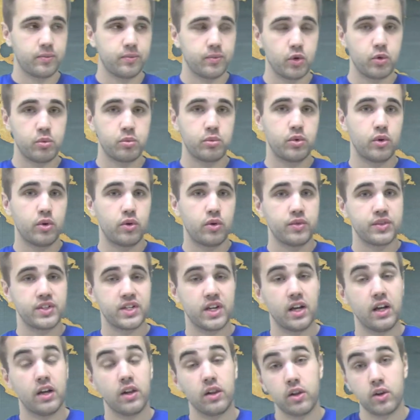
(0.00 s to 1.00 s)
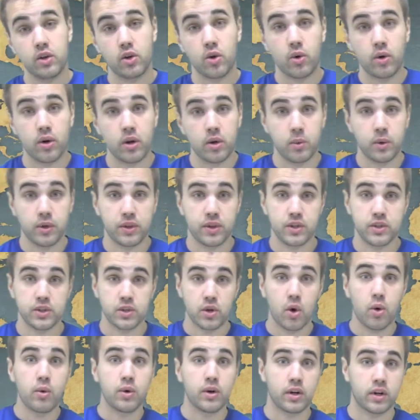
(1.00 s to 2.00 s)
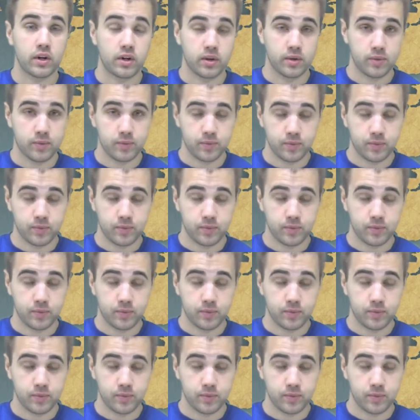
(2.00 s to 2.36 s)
who moved to Illinois with his owner.